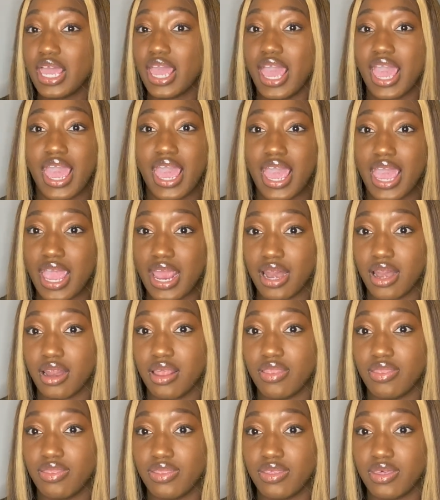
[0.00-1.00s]
and
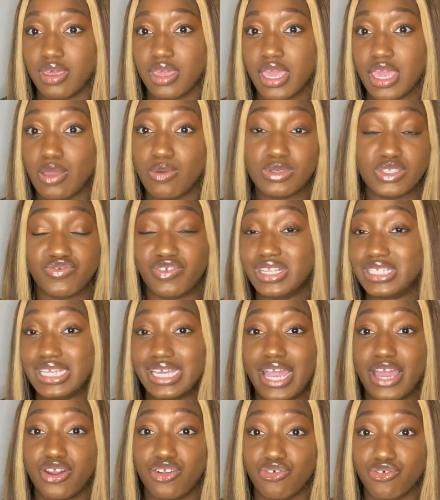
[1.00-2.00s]
he was renting
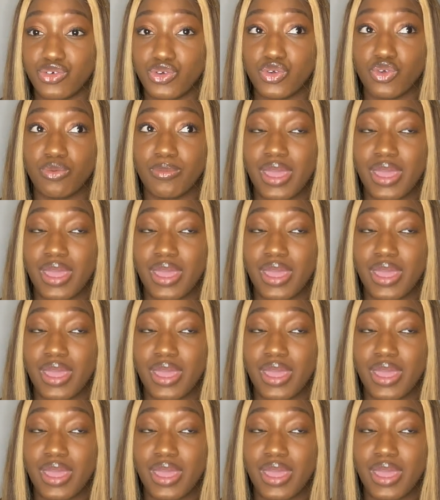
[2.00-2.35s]
out a room.